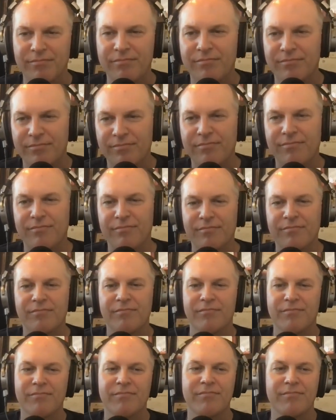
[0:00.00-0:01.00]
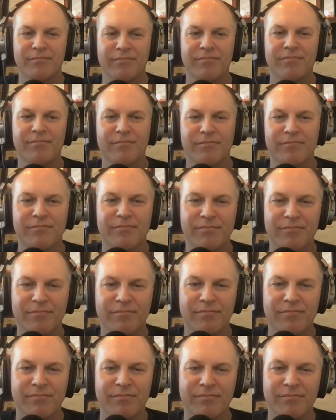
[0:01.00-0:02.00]

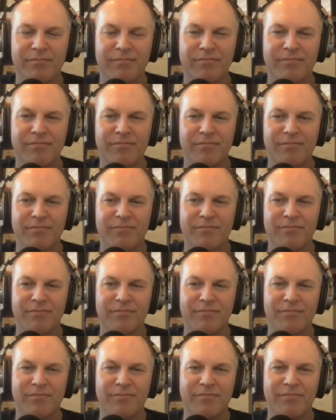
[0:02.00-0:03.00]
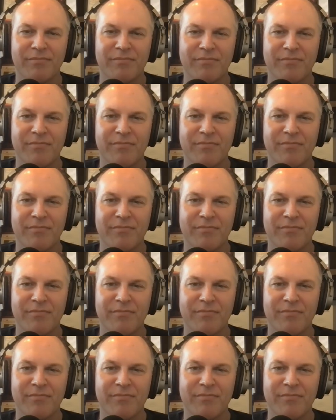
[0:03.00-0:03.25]
(not speaking)